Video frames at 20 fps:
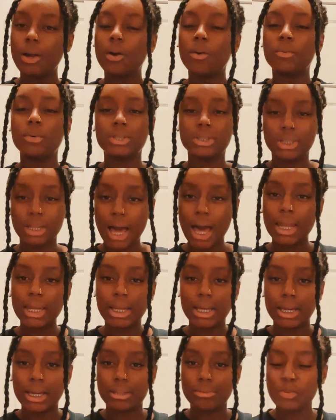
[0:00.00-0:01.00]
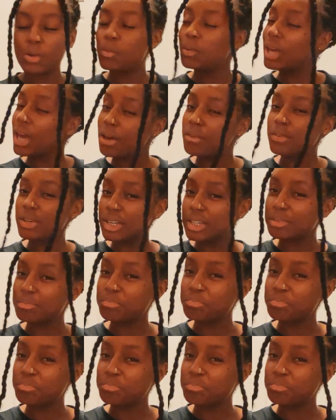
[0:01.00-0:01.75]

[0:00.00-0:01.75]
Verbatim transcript: was not lit. We had fun.